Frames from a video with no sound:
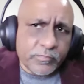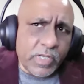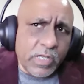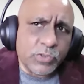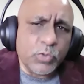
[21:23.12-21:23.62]

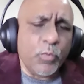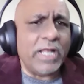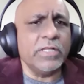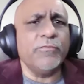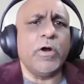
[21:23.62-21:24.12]
So while
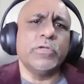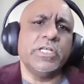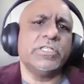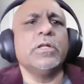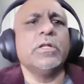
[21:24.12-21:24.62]
the
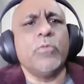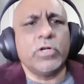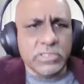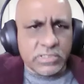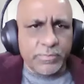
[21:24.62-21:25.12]
foundational
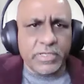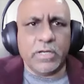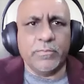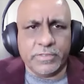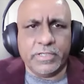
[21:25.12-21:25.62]
models have
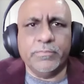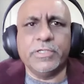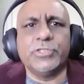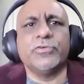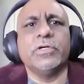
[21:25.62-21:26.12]
become pretty
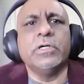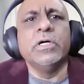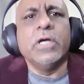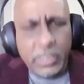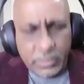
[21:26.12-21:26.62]
mature,
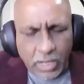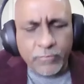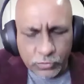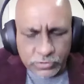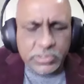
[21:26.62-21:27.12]
and of
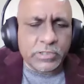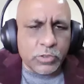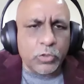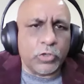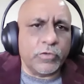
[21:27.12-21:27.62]
course, there's a
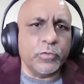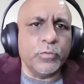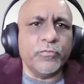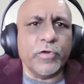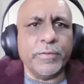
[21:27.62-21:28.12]
lot of room
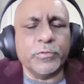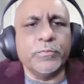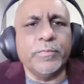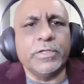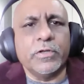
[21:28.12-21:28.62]
for
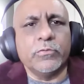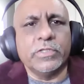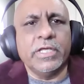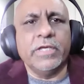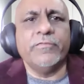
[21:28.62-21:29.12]
improvement out
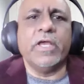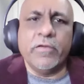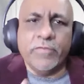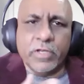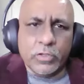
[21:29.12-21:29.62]
there. We are
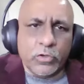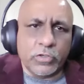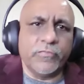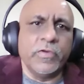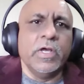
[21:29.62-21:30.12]
having a lot
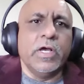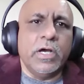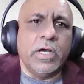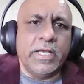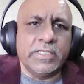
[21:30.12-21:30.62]
of
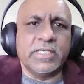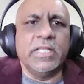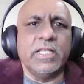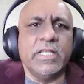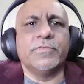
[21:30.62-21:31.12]
uh,
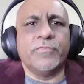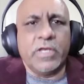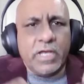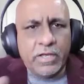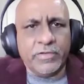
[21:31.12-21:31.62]
SLMs, we
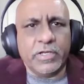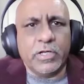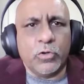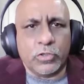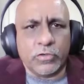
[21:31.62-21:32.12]
are having a
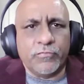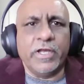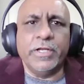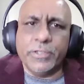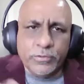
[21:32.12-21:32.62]
lot of
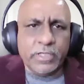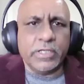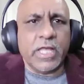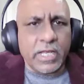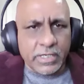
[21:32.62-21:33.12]
fine tuning,
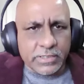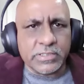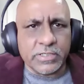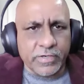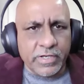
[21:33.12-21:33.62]
RAG,
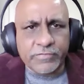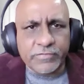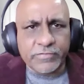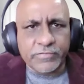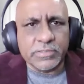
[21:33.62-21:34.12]
etc.
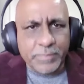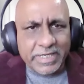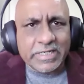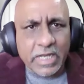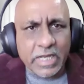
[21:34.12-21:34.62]
Everything is
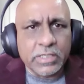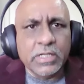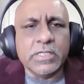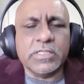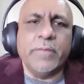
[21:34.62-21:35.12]
being done.
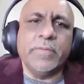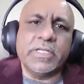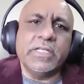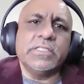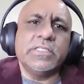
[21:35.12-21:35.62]

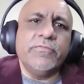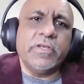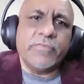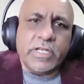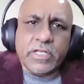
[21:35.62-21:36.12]
Simultaneously, we are
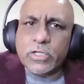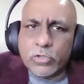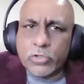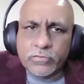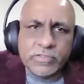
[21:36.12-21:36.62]
finding a lot
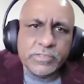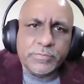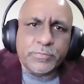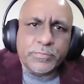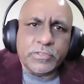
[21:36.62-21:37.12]
of these
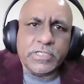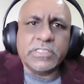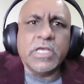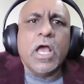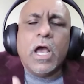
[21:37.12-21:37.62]
projects.
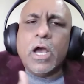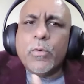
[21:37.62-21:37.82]
Uh,